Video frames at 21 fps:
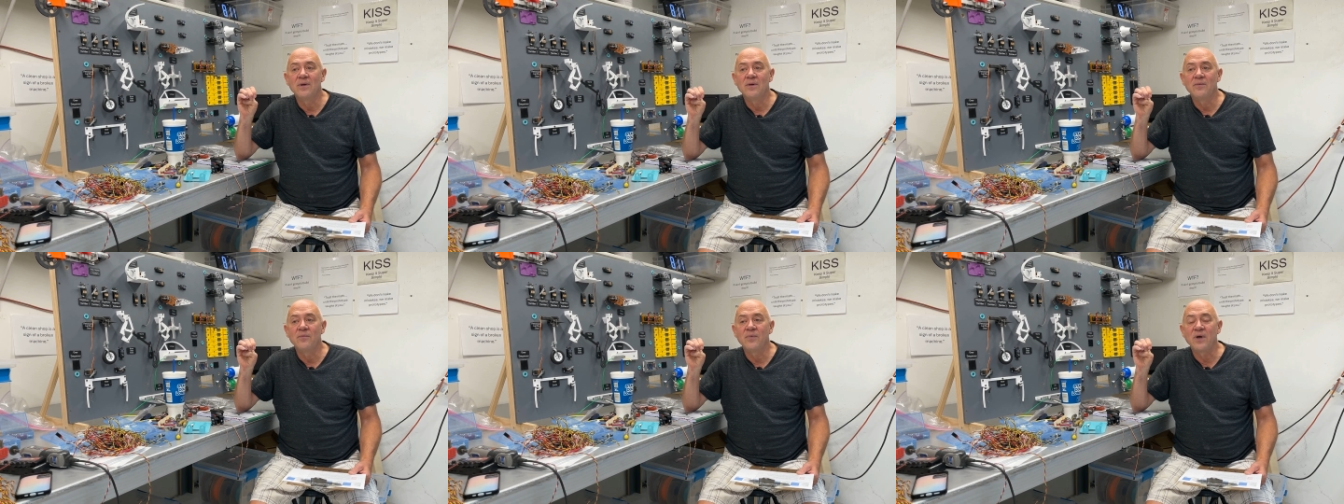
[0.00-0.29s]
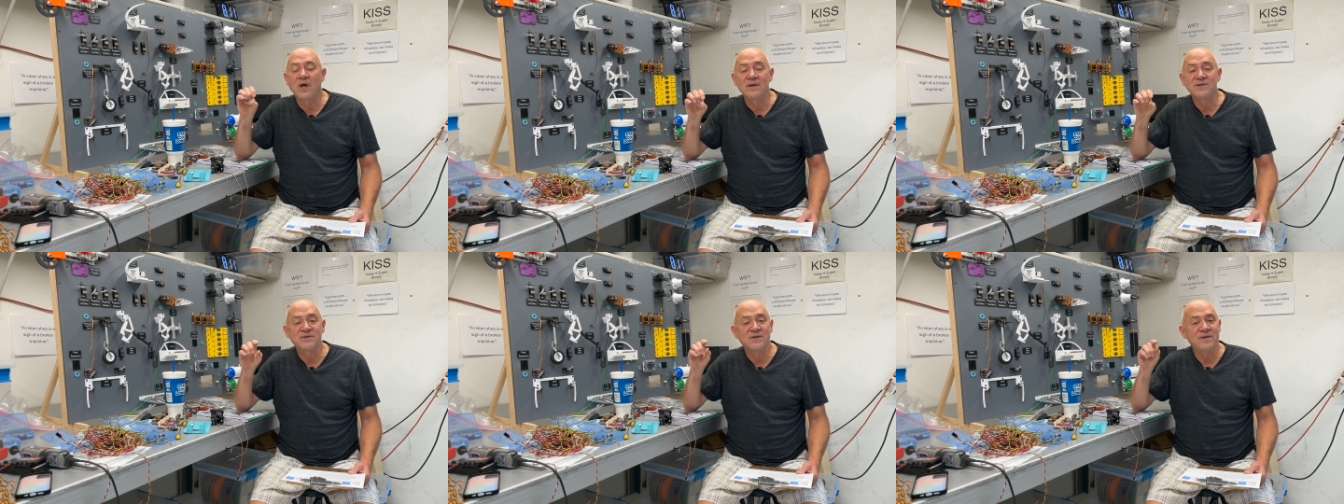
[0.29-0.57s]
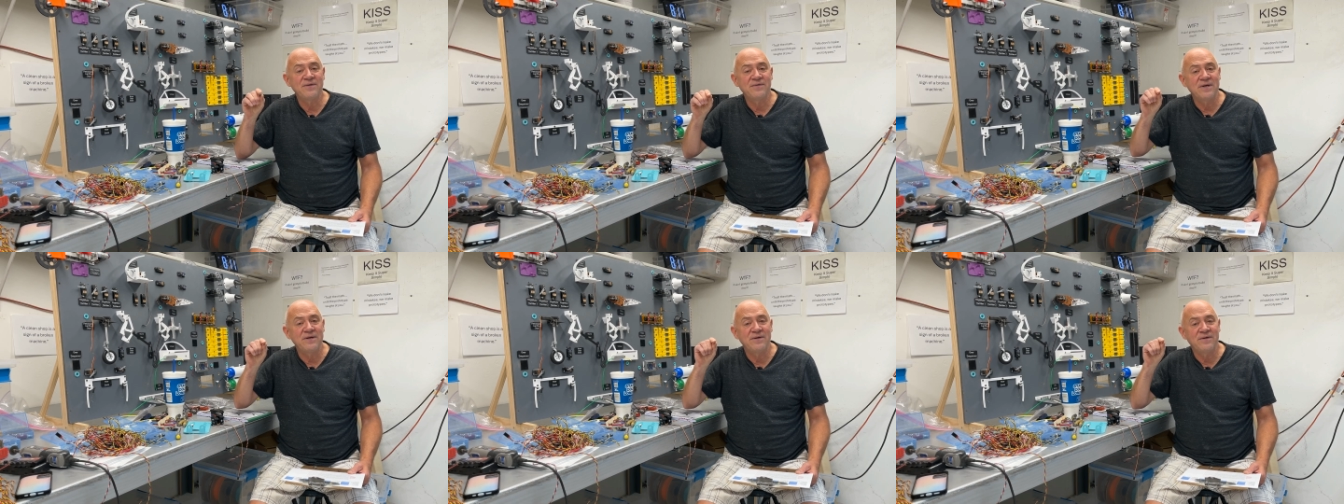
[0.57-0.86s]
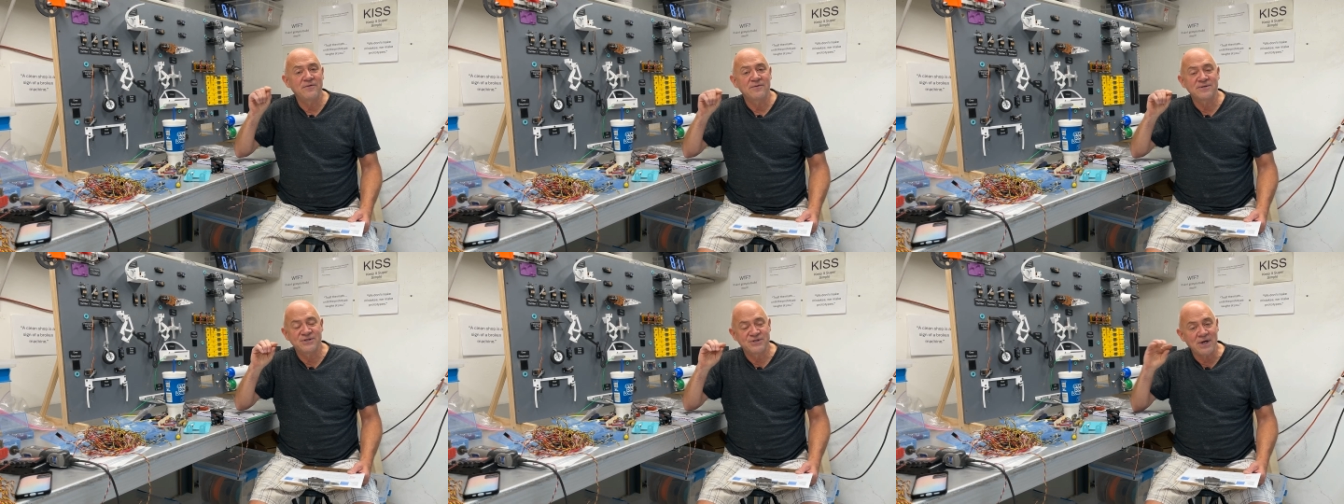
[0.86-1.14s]
because th
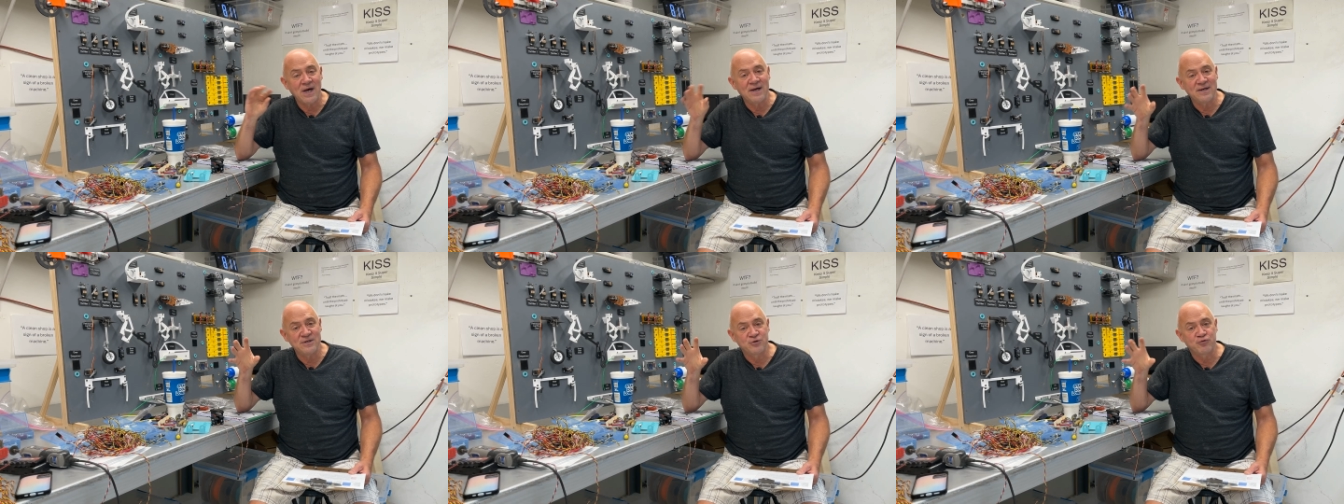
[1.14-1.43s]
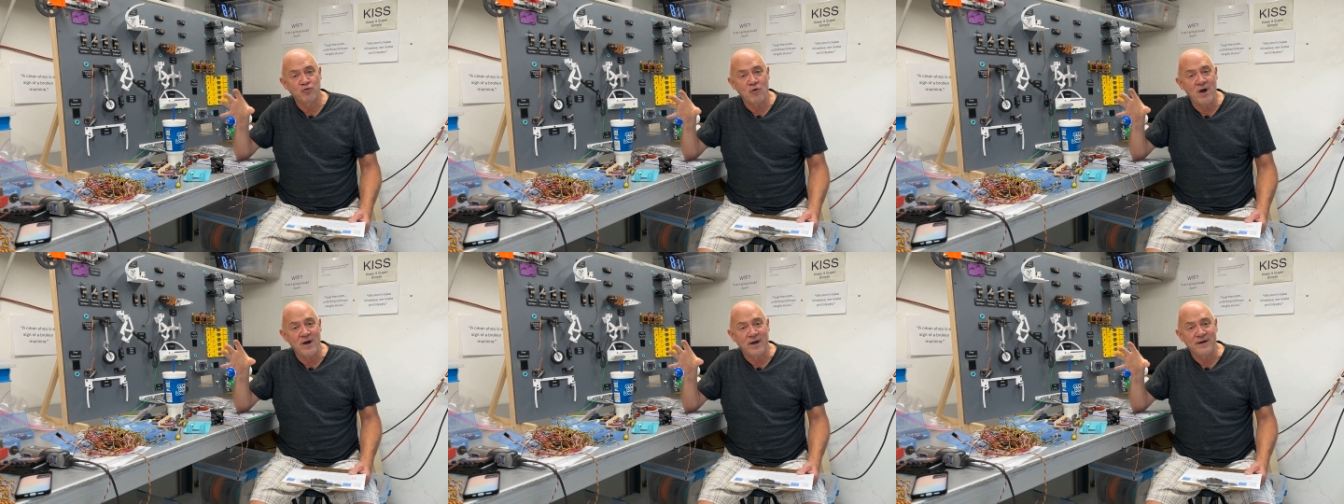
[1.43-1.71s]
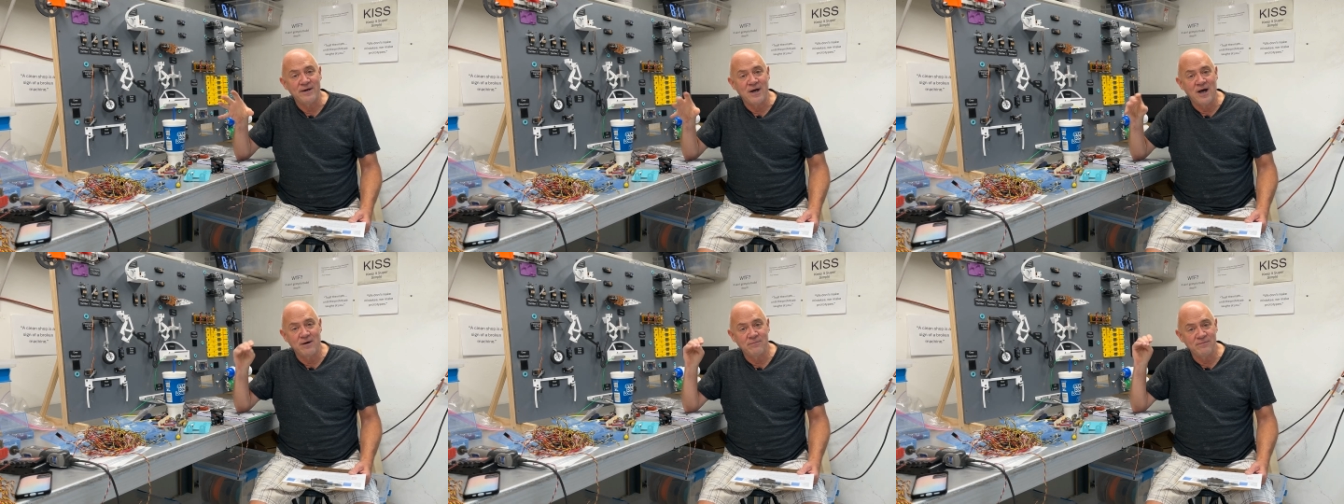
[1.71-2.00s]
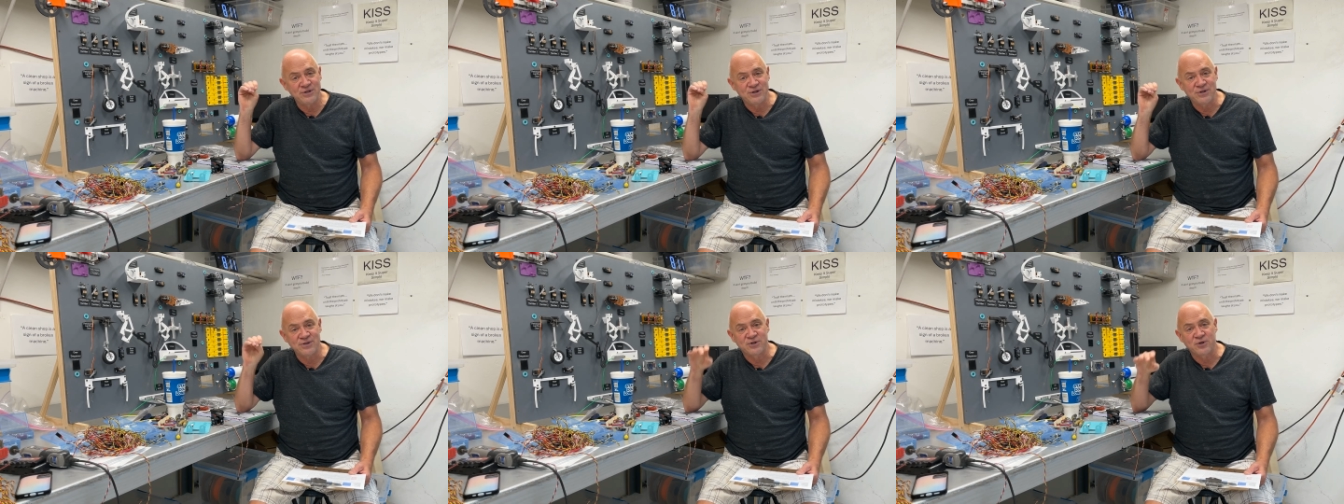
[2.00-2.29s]
they're sized right. I
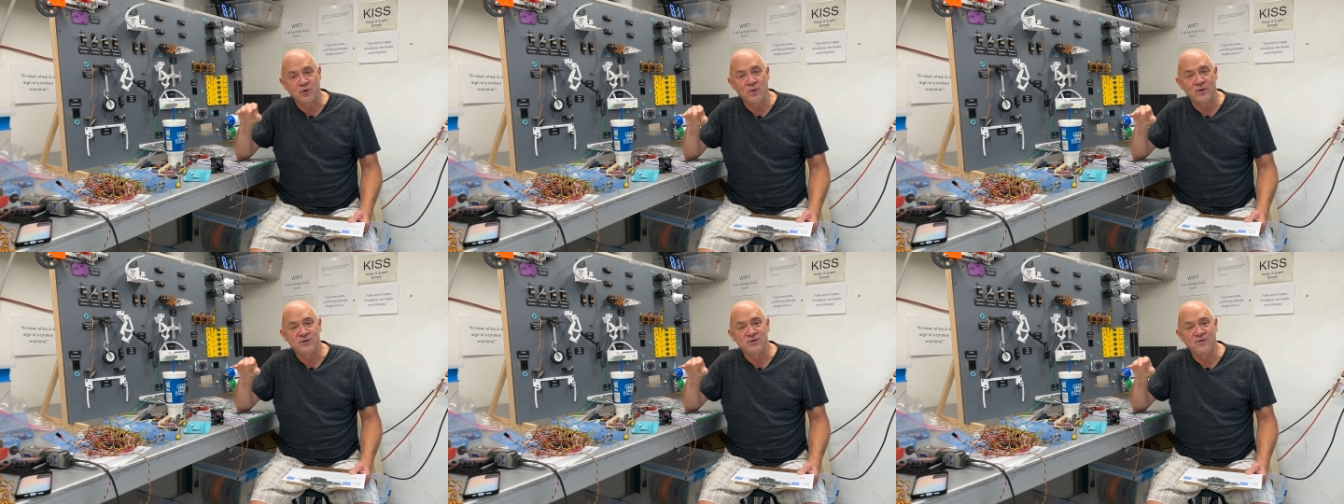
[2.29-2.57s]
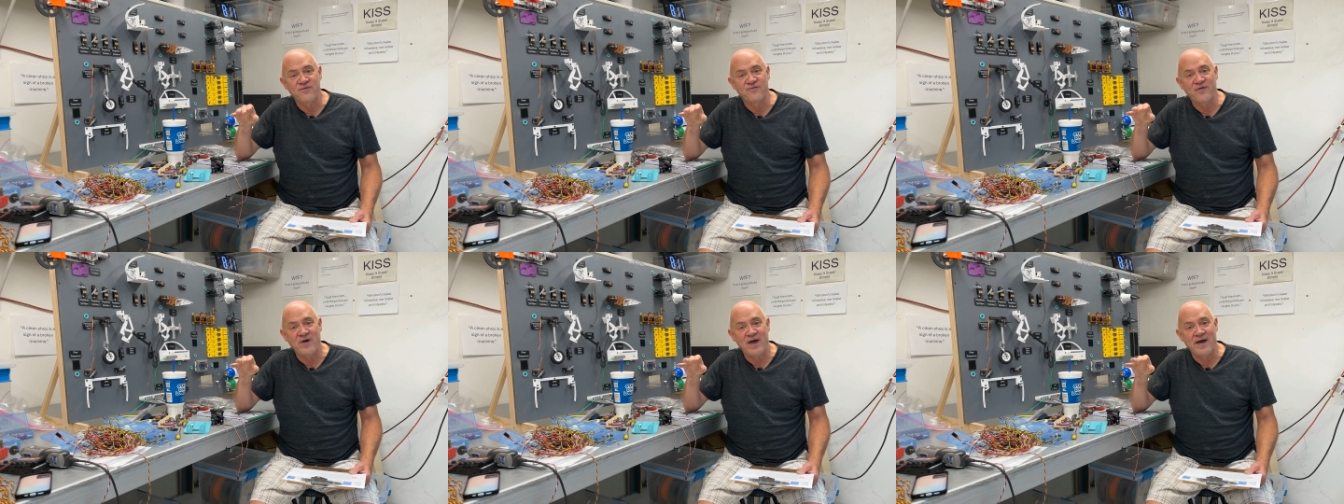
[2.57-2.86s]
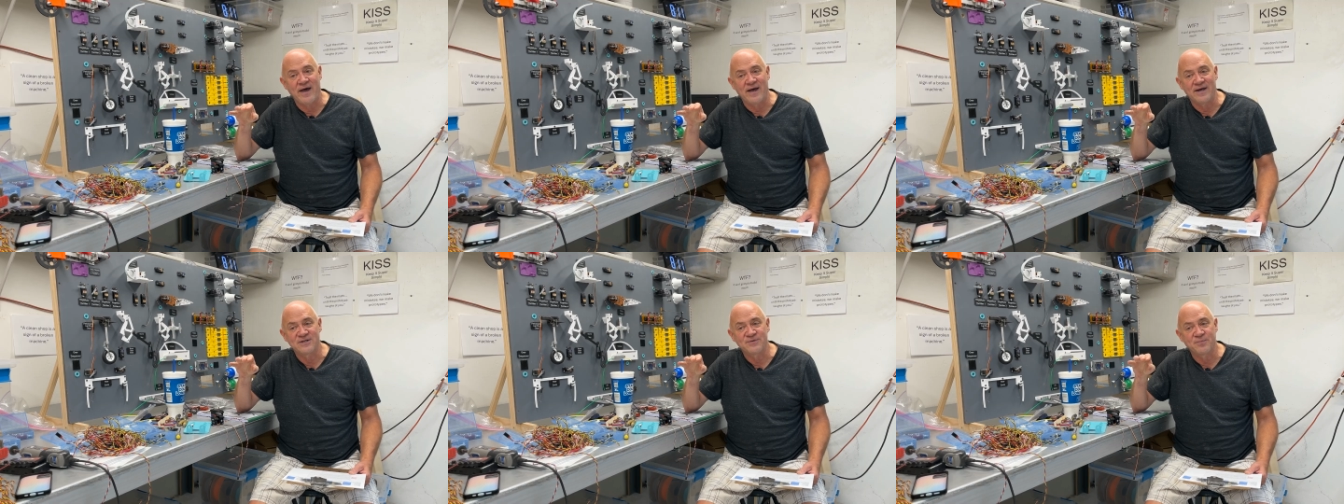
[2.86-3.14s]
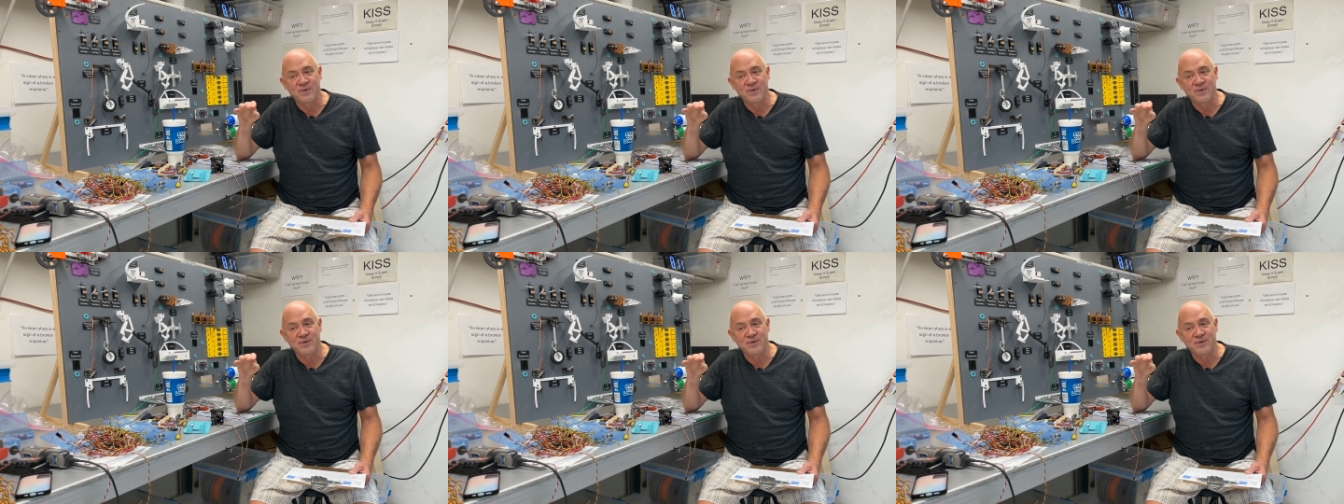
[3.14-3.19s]
was just going too fast,